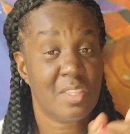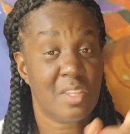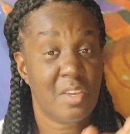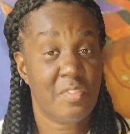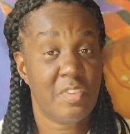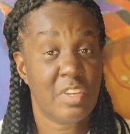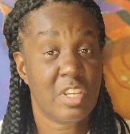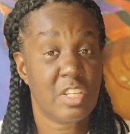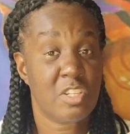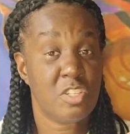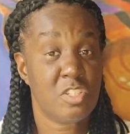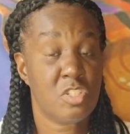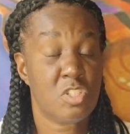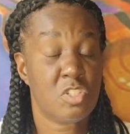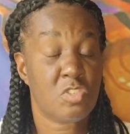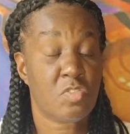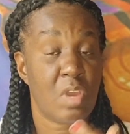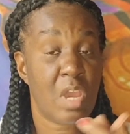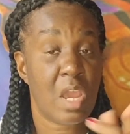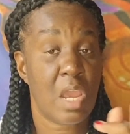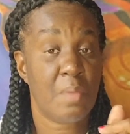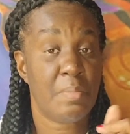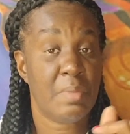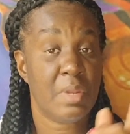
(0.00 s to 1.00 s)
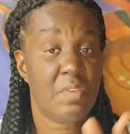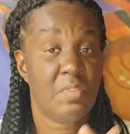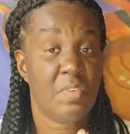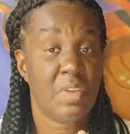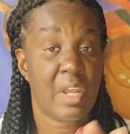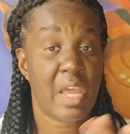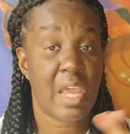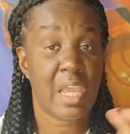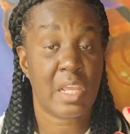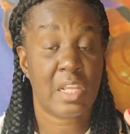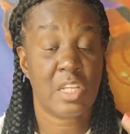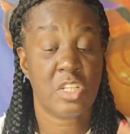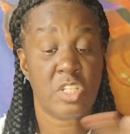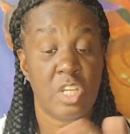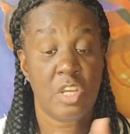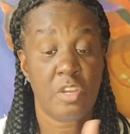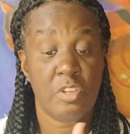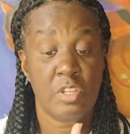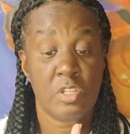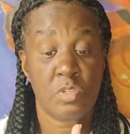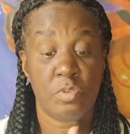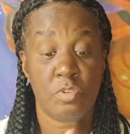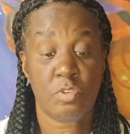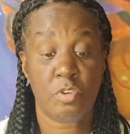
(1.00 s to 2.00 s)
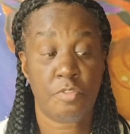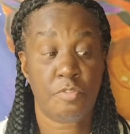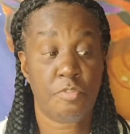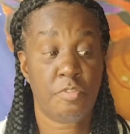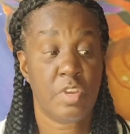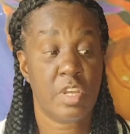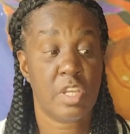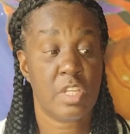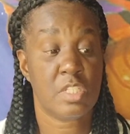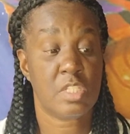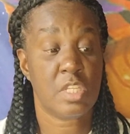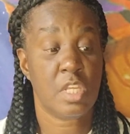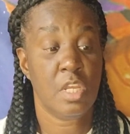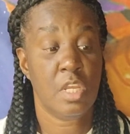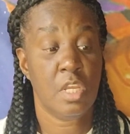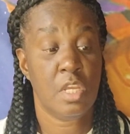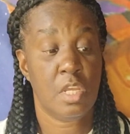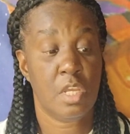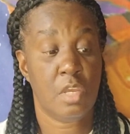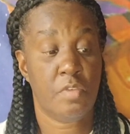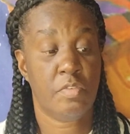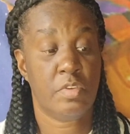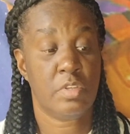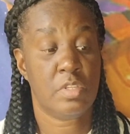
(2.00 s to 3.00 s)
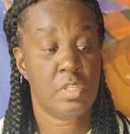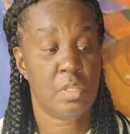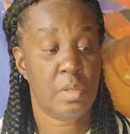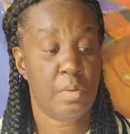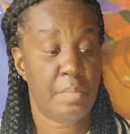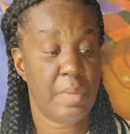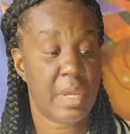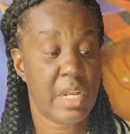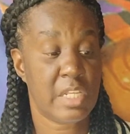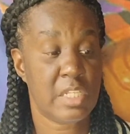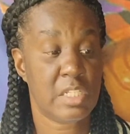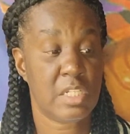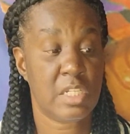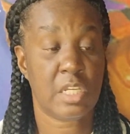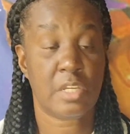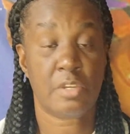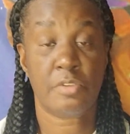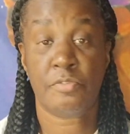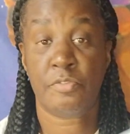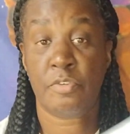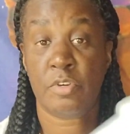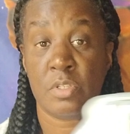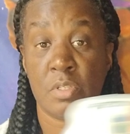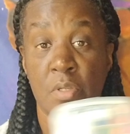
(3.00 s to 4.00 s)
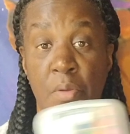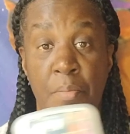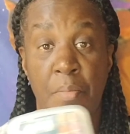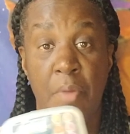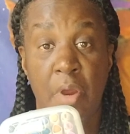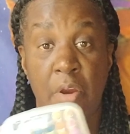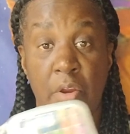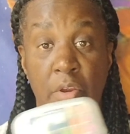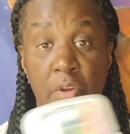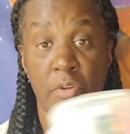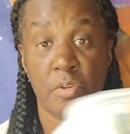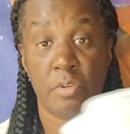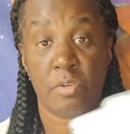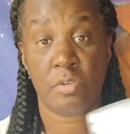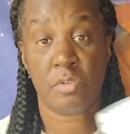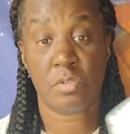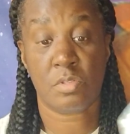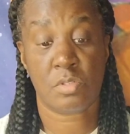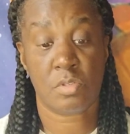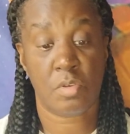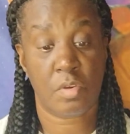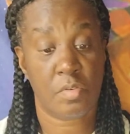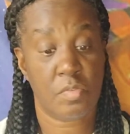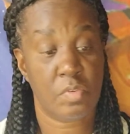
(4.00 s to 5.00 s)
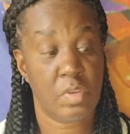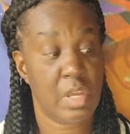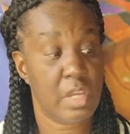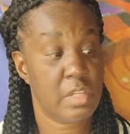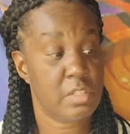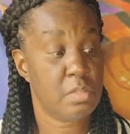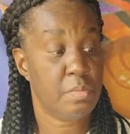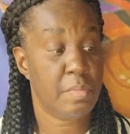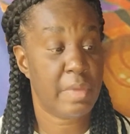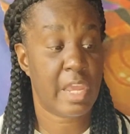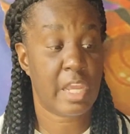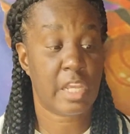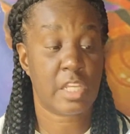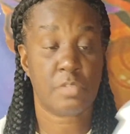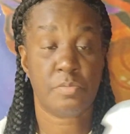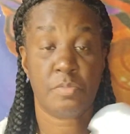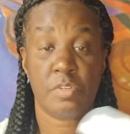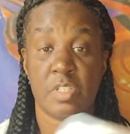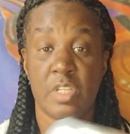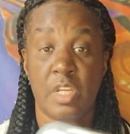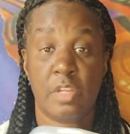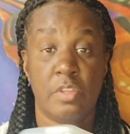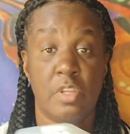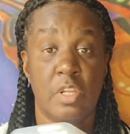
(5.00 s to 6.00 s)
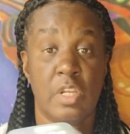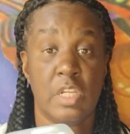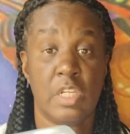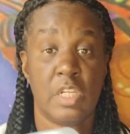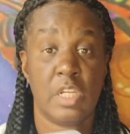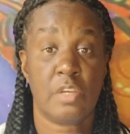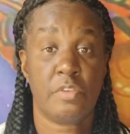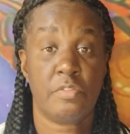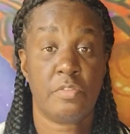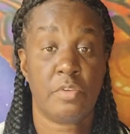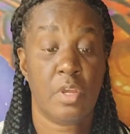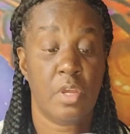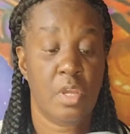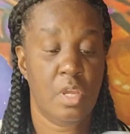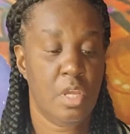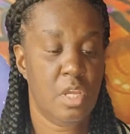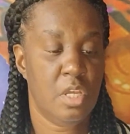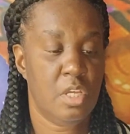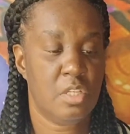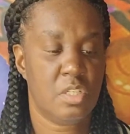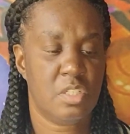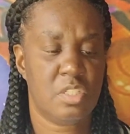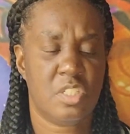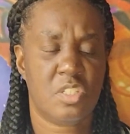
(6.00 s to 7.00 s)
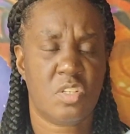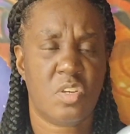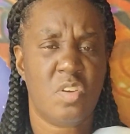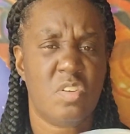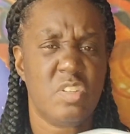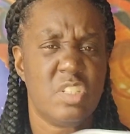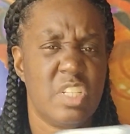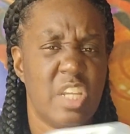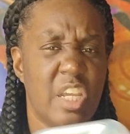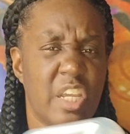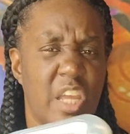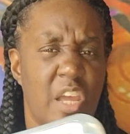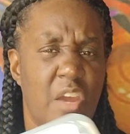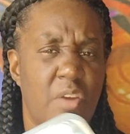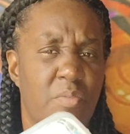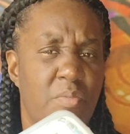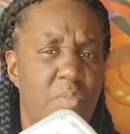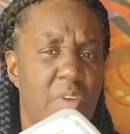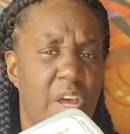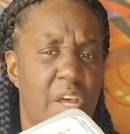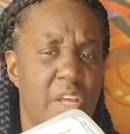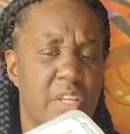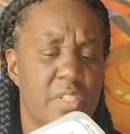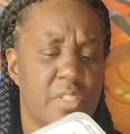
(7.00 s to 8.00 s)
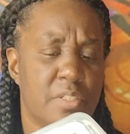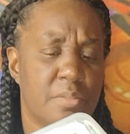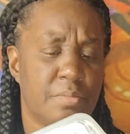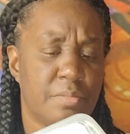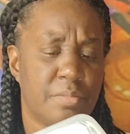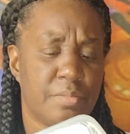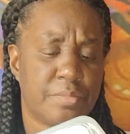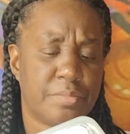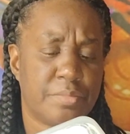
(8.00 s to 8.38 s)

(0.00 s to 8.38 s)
Don't forget to subscribe, leave a like, share this with your friends. If somebody's looking for some markers, or we have some experts out there that are looking for, go check out Ross.